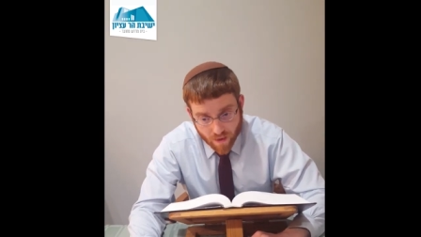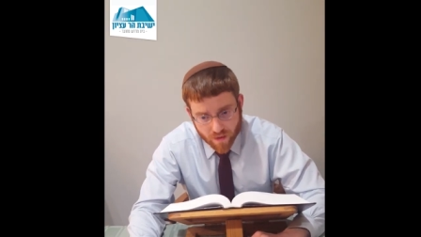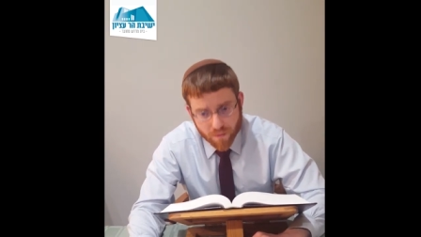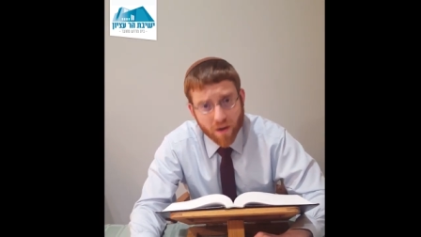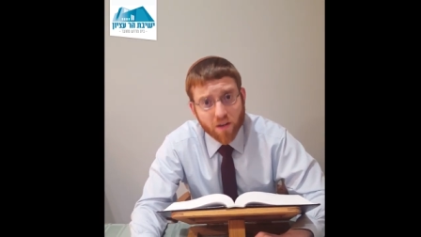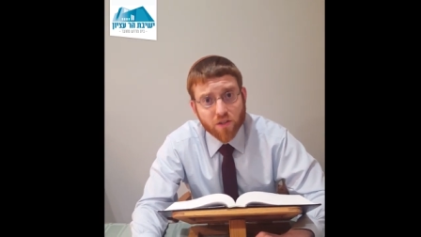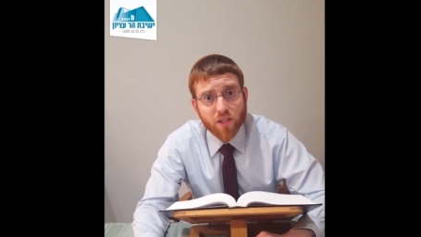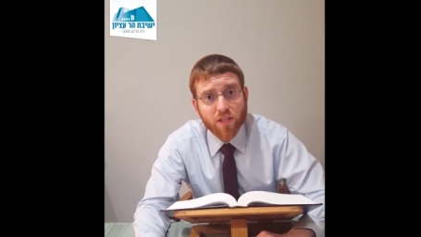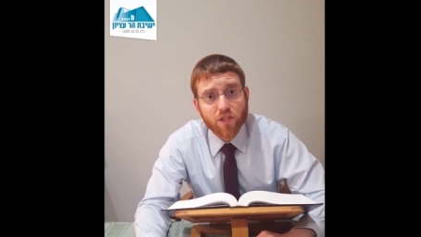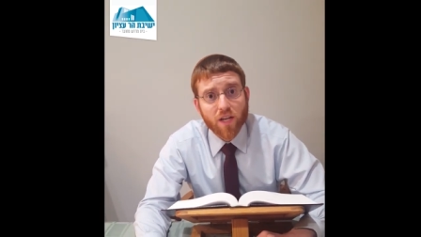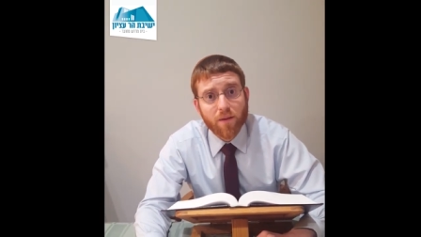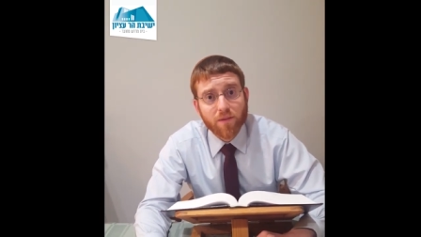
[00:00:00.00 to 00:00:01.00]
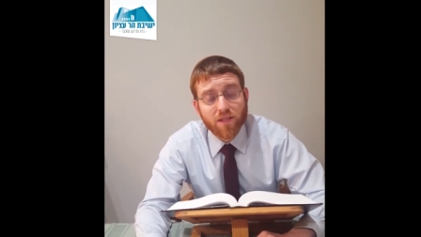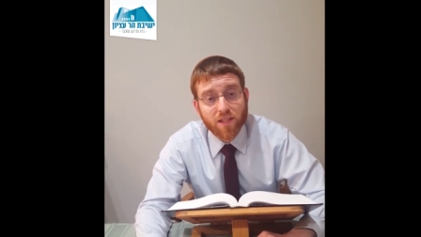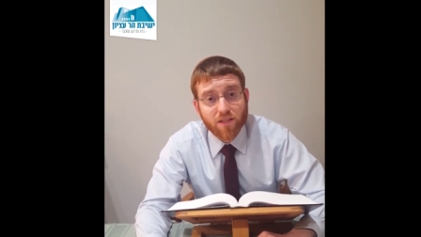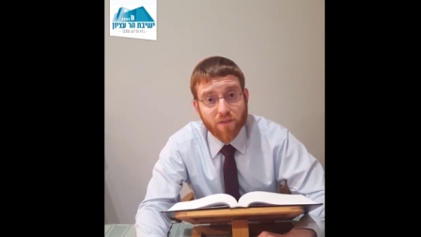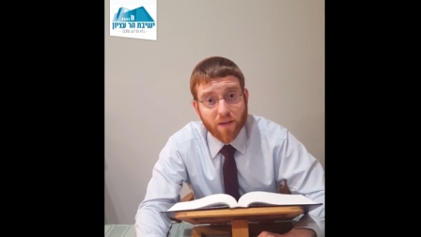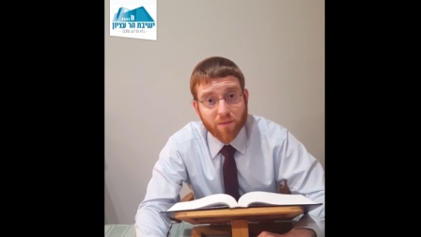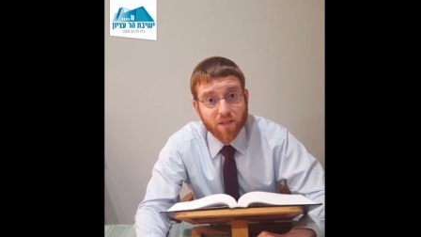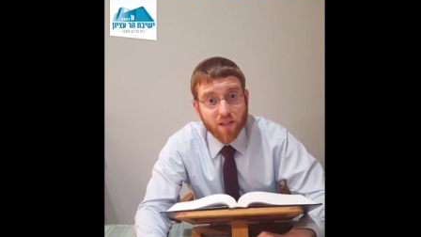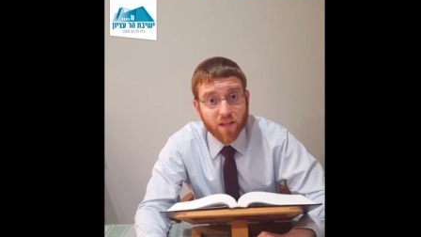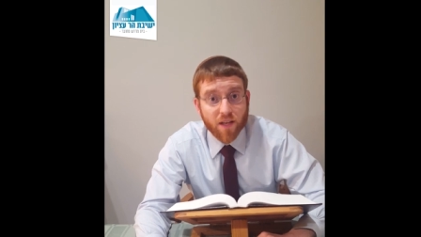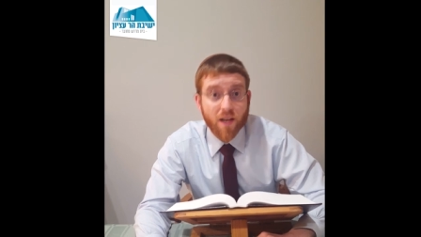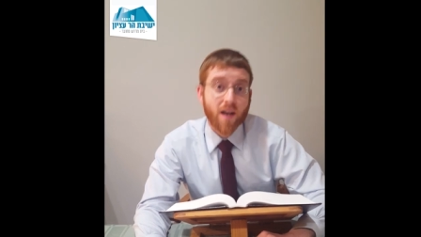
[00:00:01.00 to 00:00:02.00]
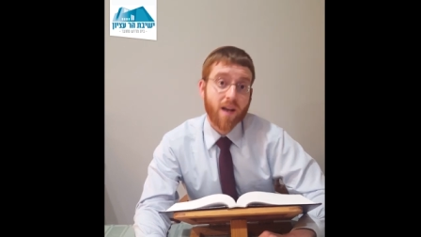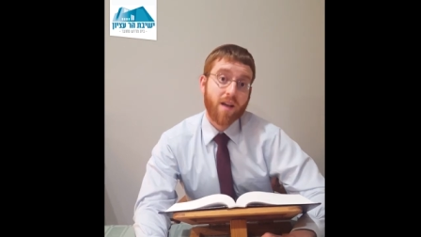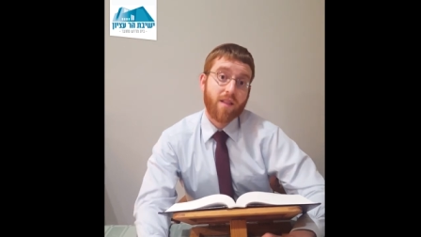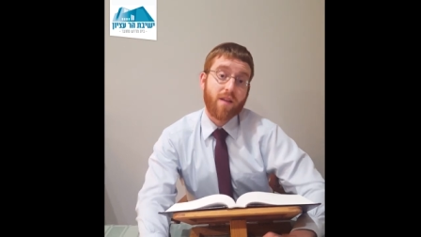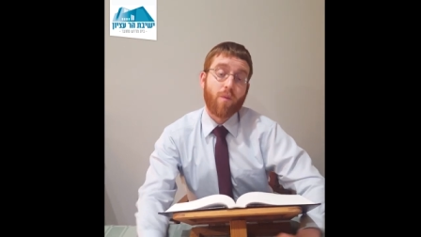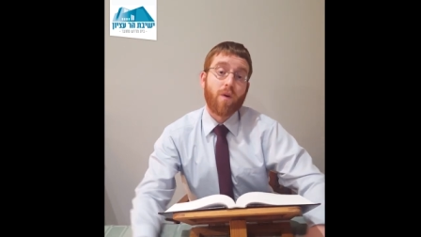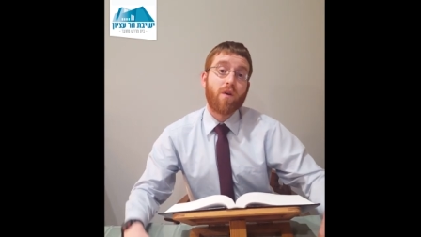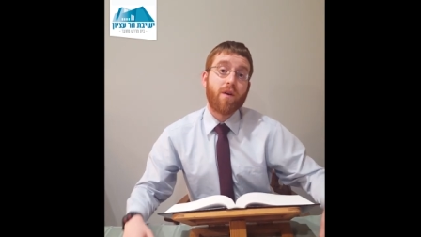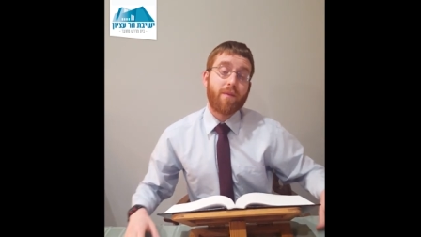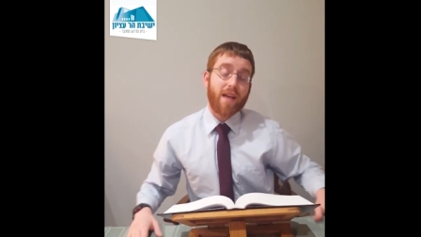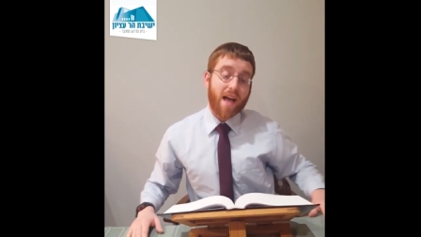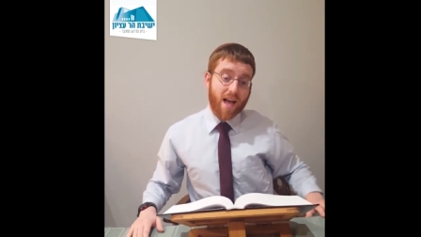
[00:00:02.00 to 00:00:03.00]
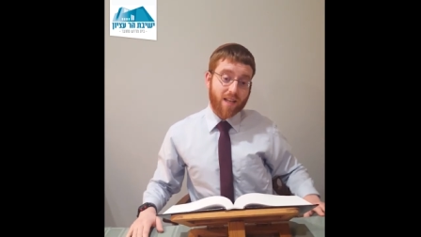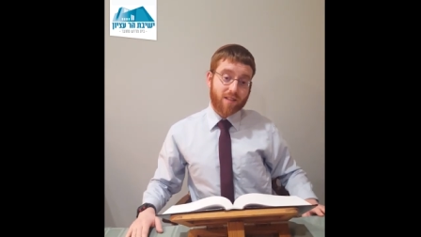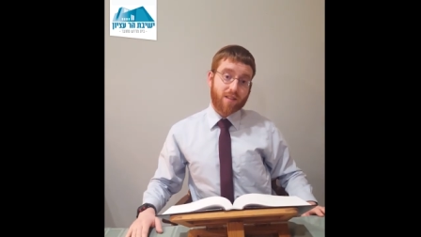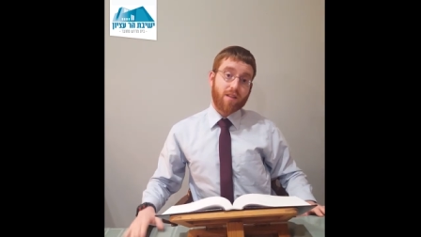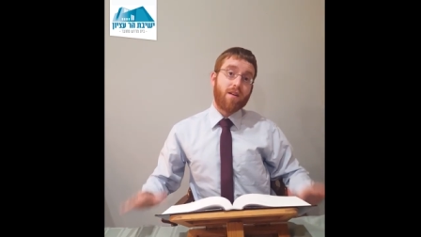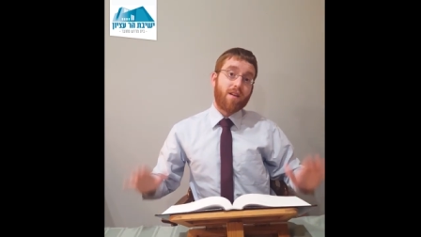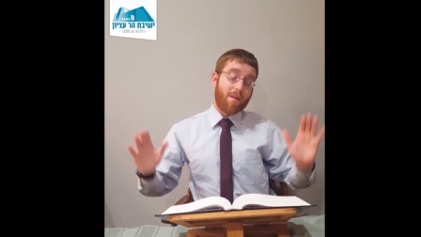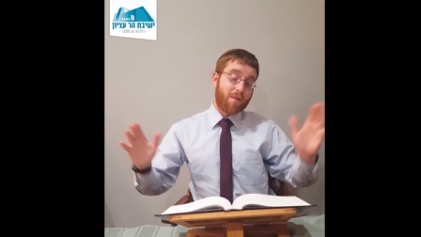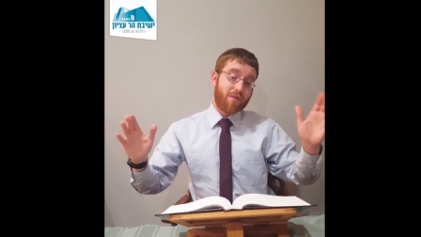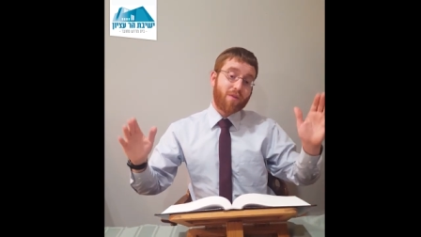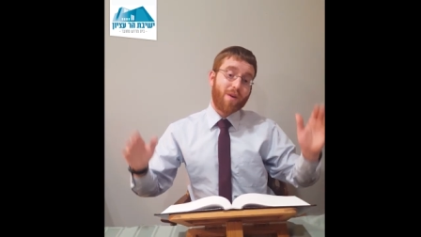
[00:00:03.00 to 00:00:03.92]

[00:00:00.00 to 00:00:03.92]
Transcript: The Gemara in Shabbos says famously that we're going to be asked a number of